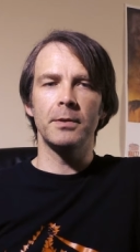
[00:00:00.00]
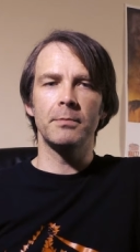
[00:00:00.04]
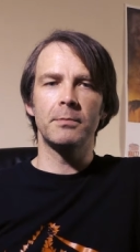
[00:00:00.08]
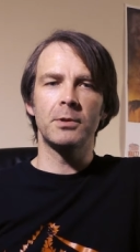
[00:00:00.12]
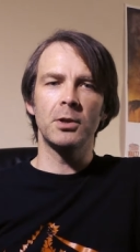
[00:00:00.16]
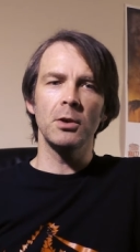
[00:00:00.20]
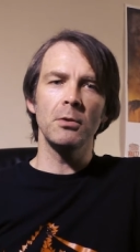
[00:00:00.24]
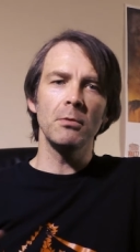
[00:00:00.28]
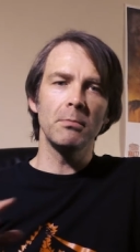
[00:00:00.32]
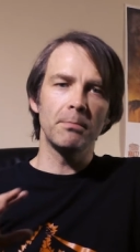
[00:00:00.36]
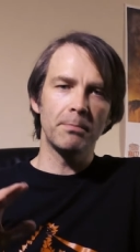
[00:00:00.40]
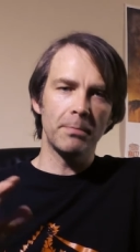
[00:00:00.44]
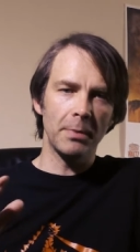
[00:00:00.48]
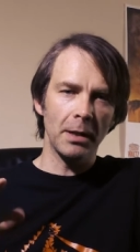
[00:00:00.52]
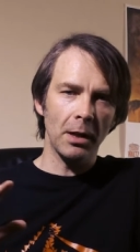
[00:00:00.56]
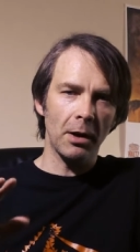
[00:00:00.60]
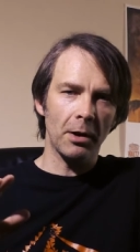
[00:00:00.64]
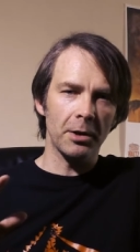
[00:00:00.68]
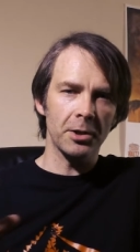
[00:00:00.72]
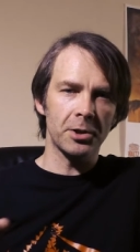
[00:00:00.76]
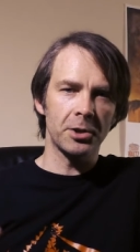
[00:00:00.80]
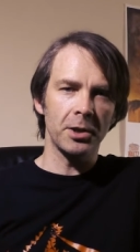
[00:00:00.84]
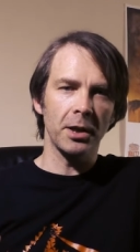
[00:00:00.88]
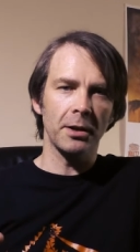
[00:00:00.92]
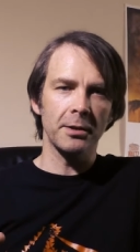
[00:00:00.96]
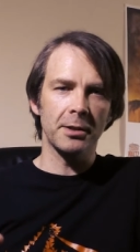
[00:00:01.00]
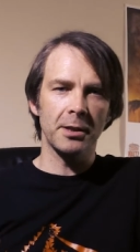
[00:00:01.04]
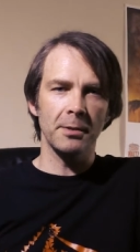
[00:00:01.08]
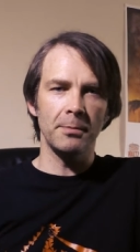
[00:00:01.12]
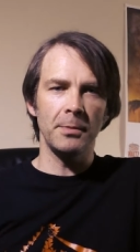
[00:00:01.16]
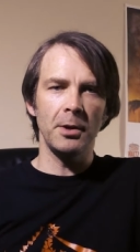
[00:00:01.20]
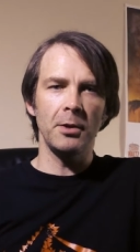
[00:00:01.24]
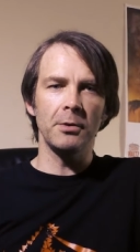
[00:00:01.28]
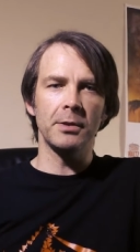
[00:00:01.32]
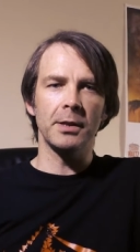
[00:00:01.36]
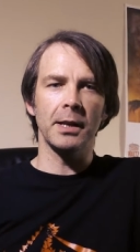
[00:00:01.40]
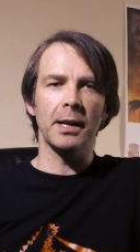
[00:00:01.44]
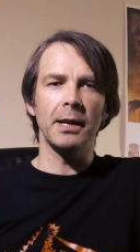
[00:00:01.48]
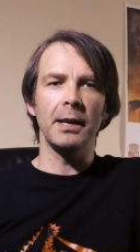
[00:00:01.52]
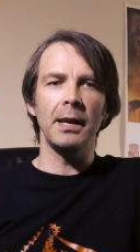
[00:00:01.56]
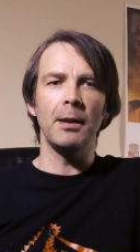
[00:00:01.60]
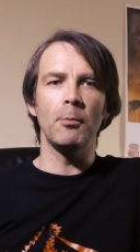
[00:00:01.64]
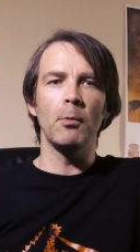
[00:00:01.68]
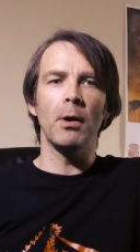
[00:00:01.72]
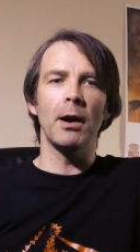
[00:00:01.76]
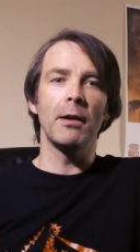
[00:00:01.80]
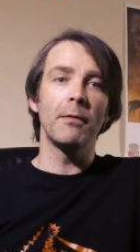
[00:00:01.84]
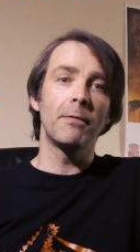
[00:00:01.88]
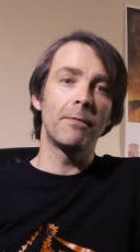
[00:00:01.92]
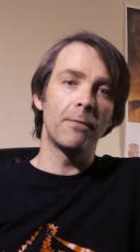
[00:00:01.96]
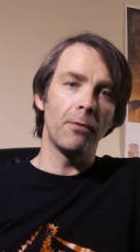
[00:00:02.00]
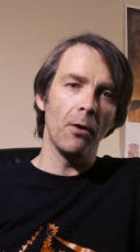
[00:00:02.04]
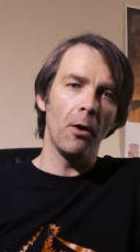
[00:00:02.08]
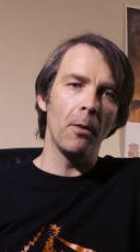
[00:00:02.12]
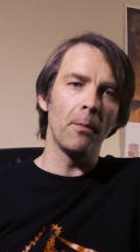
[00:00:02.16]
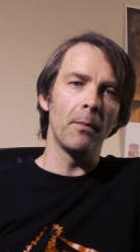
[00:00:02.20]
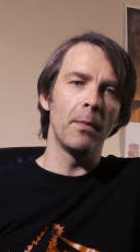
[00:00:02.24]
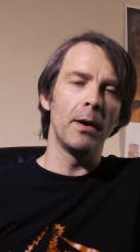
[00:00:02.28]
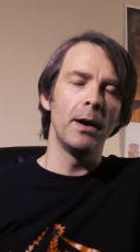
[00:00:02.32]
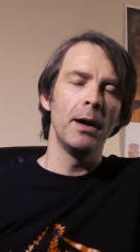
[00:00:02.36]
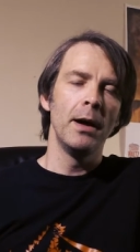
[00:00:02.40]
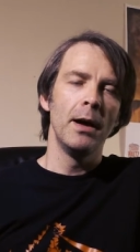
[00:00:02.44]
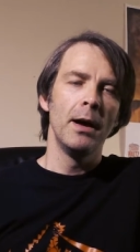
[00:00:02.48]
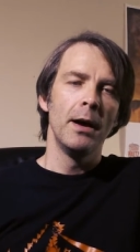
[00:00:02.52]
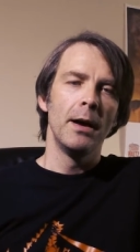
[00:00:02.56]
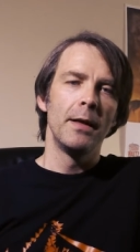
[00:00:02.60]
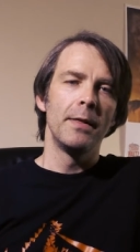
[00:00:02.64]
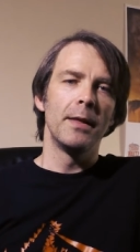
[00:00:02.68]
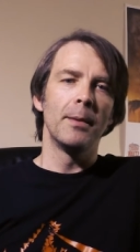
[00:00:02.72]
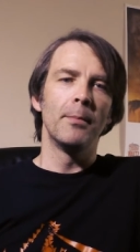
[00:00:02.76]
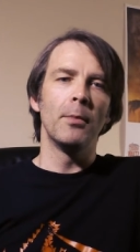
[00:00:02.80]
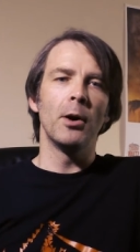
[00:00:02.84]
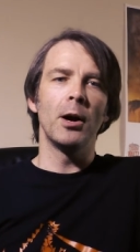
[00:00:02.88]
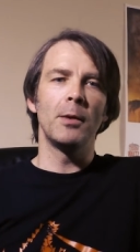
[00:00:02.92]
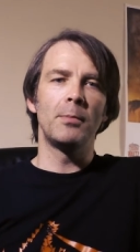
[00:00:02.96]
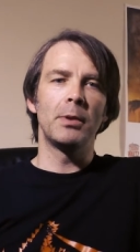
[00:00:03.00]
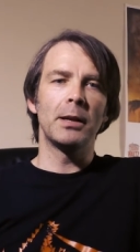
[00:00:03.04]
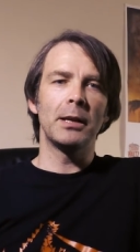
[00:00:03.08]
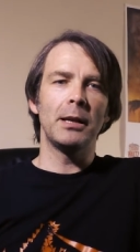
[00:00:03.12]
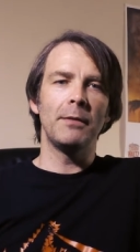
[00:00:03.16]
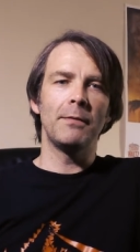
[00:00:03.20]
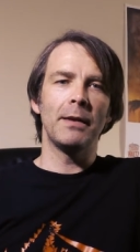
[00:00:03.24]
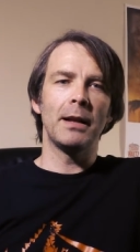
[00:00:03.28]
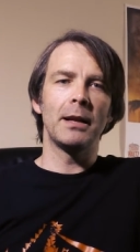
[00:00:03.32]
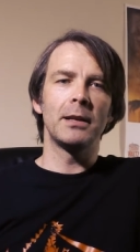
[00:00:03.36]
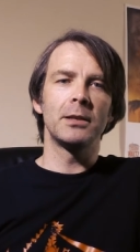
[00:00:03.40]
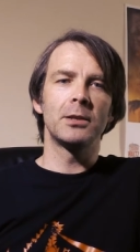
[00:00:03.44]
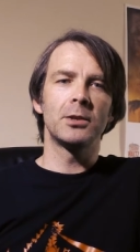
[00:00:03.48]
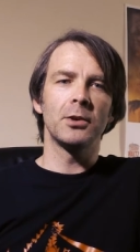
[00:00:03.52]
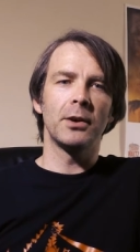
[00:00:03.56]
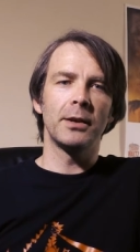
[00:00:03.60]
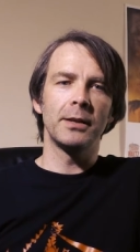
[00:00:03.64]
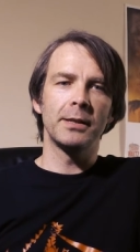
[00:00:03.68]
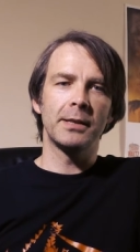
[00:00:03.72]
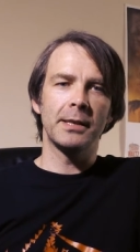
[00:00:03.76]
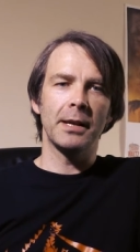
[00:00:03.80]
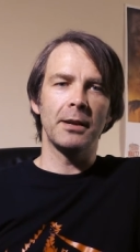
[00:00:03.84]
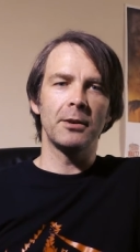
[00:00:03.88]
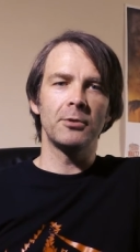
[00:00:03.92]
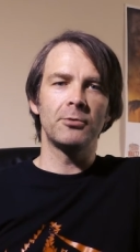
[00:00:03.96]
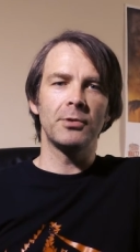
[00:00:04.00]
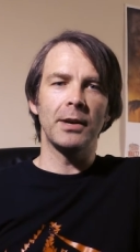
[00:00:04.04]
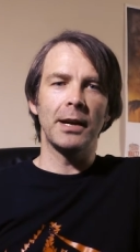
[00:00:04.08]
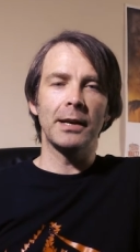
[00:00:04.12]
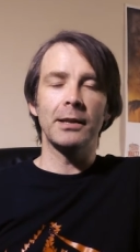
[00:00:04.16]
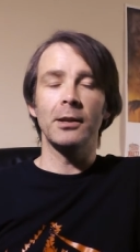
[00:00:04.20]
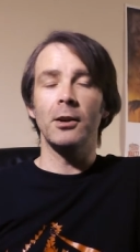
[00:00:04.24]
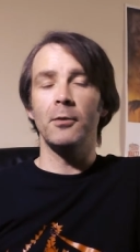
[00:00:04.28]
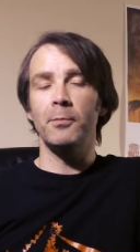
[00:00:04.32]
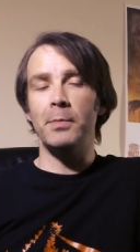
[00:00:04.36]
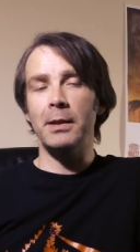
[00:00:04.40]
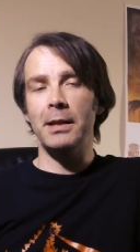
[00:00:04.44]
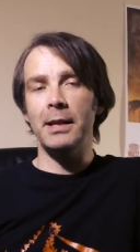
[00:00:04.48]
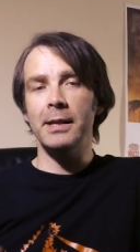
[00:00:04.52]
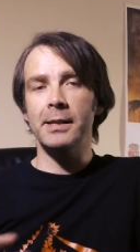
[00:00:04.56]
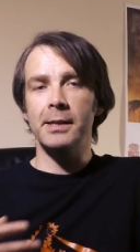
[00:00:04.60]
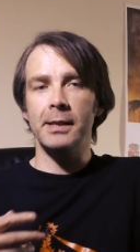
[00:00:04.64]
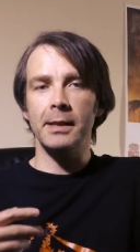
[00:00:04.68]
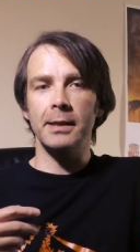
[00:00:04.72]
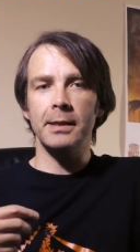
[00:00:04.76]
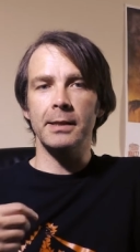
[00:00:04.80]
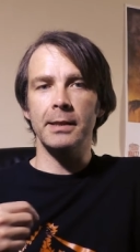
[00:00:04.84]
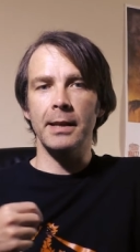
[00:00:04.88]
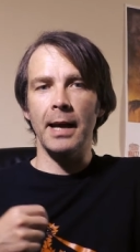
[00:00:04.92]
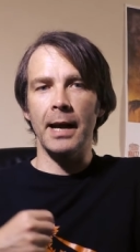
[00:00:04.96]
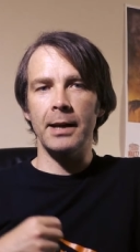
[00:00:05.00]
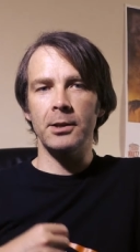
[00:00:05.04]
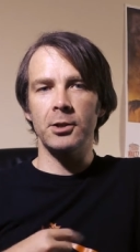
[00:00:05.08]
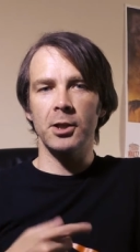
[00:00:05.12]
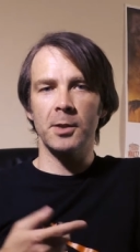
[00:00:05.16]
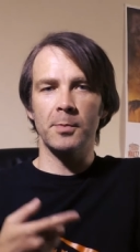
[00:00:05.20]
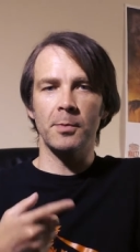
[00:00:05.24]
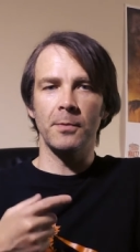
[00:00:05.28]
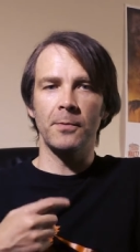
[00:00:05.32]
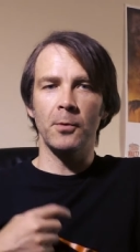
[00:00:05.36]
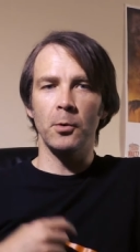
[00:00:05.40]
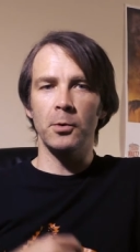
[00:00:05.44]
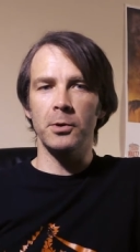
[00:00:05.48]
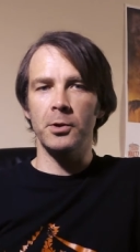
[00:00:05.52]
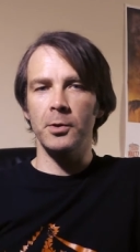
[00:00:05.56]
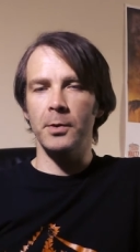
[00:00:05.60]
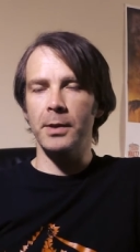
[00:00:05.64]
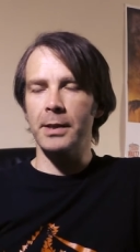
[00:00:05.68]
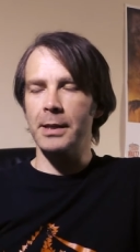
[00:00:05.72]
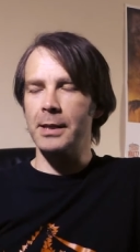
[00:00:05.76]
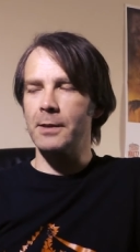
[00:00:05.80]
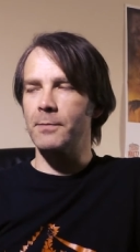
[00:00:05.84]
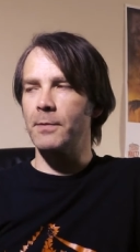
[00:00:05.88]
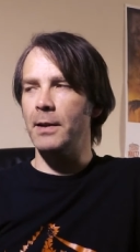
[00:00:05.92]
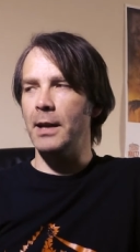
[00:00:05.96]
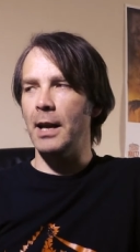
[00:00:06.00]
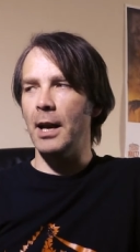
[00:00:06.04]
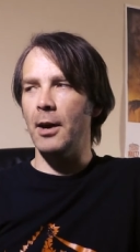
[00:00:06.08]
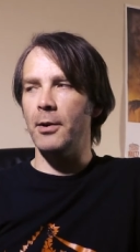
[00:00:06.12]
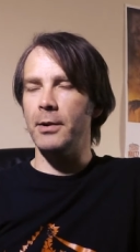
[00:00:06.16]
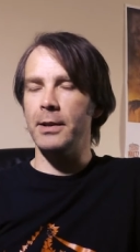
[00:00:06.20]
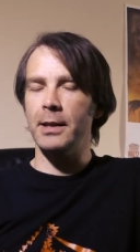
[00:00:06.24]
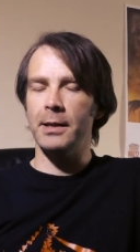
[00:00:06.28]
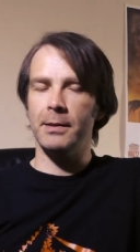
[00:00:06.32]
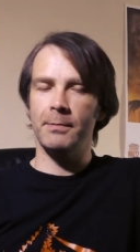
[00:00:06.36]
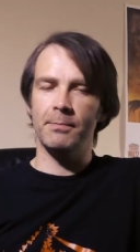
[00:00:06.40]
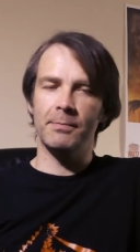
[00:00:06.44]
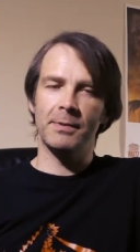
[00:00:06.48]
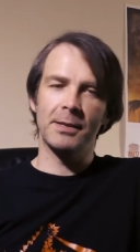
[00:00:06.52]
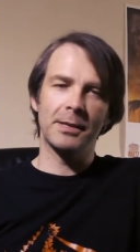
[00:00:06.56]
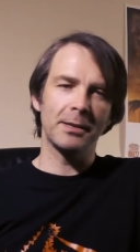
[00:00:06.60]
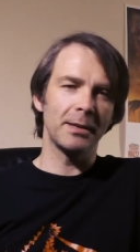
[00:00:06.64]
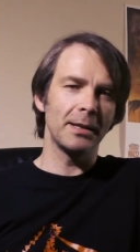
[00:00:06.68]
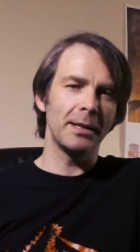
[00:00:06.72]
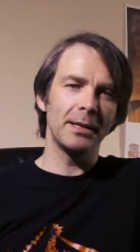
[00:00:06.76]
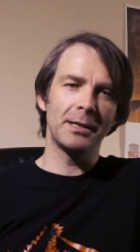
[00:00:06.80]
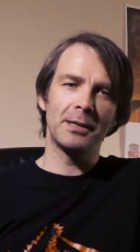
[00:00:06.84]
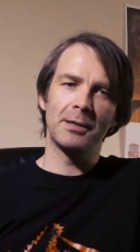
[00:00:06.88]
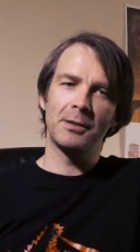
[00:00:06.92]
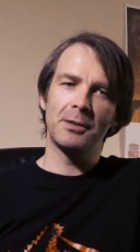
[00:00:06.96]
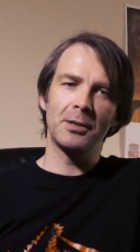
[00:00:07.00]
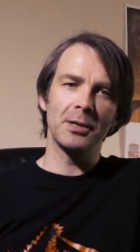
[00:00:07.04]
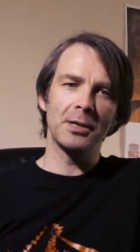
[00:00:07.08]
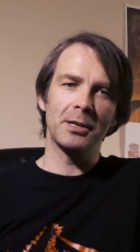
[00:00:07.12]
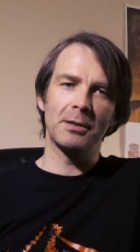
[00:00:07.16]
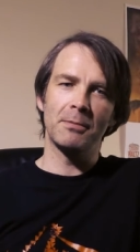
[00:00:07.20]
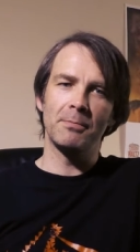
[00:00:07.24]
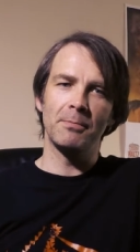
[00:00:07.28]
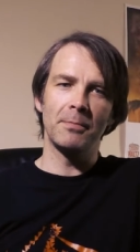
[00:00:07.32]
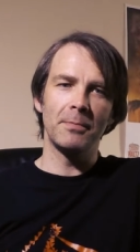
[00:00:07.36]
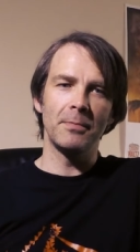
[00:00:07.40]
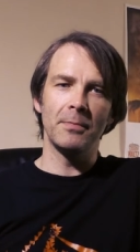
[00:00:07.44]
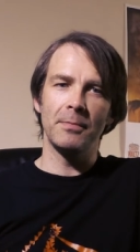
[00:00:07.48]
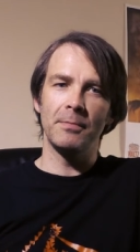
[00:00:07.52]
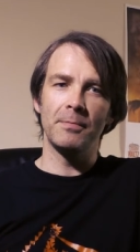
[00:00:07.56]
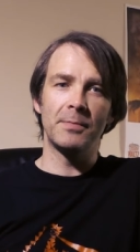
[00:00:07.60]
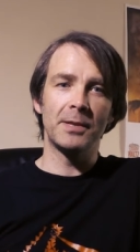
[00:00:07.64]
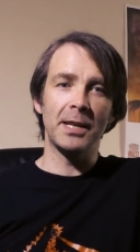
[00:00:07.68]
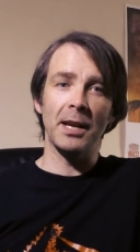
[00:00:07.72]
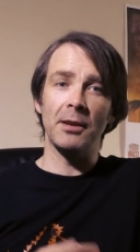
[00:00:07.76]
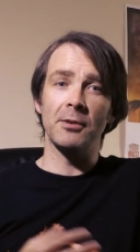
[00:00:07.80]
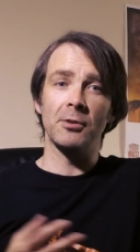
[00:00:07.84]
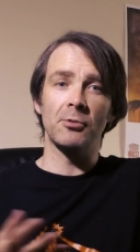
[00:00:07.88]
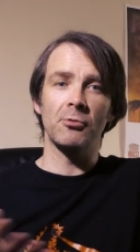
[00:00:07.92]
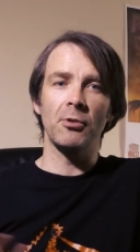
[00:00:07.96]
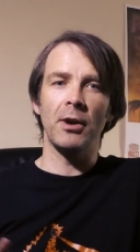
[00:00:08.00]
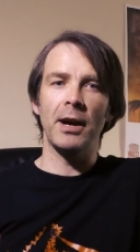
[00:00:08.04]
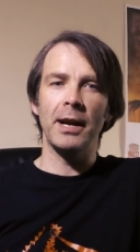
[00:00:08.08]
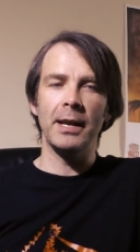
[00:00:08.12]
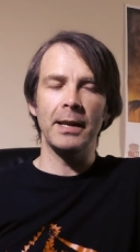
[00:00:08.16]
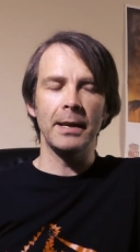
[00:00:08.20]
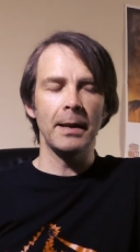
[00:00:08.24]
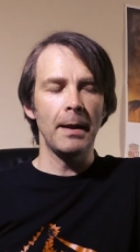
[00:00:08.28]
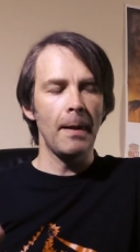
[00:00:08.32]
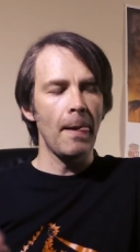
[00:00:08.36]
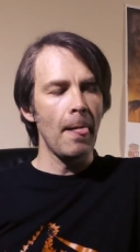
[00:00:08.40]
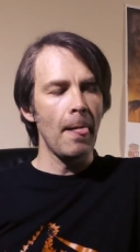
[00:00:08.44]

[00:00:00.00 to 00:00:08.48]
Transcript: two large chunks of music anyway from the My Bloody Valentine soundtrack, and I've been listening to that just before doing this video, and it's just sounds great,